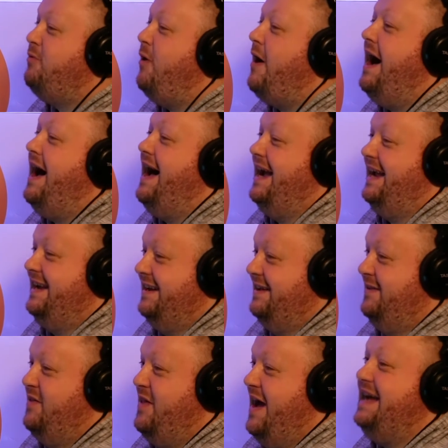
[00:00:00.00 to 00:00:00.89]
wine.
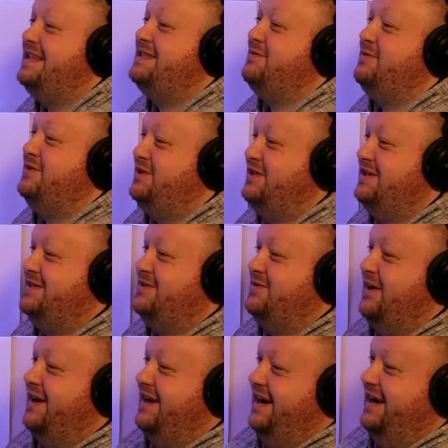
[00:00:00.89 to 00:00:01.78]
That's what she's
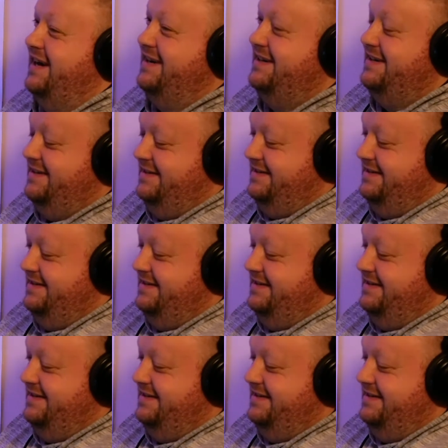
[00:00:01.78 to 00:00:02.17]
drinking.